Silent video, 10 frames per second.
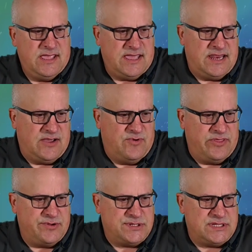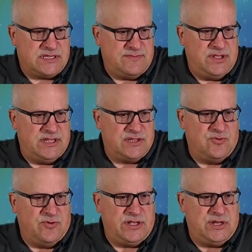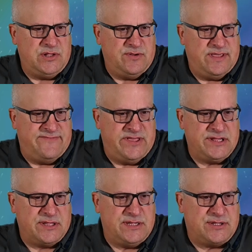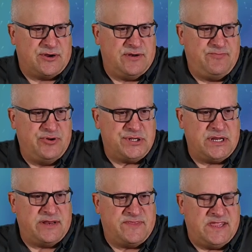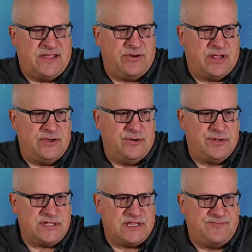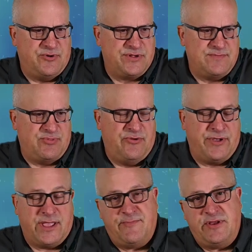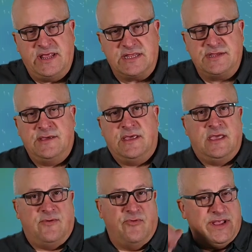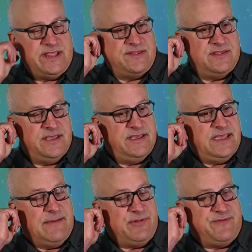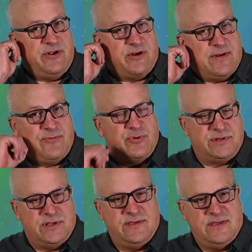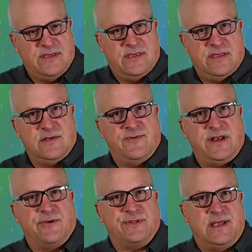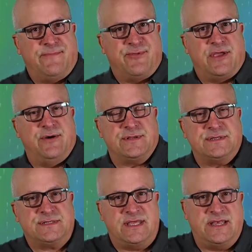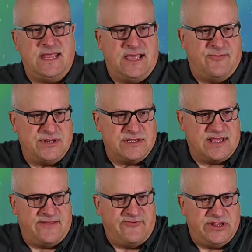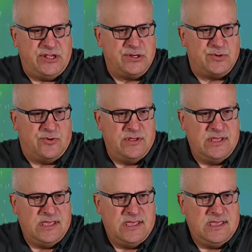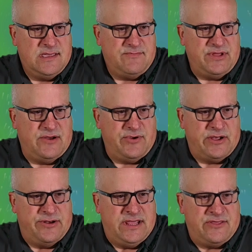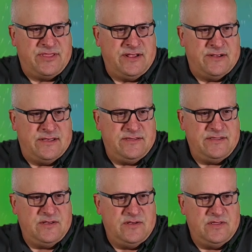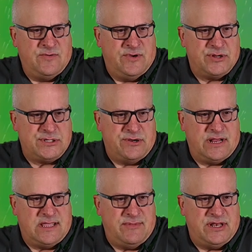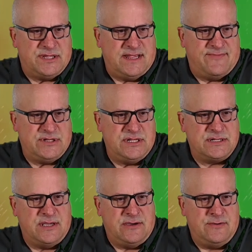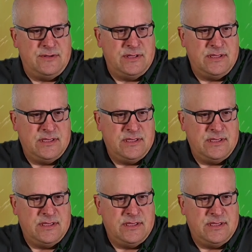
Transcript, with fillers: And that weather system is going to eventually start pushing down the coast as opposed to blowing up it. And that's when we get these uh, atmospheric rivers, the wind goes up the coast instead of down, which is kind of unusual. But here we go now. The uh, the weather's starting to come into San Francisco,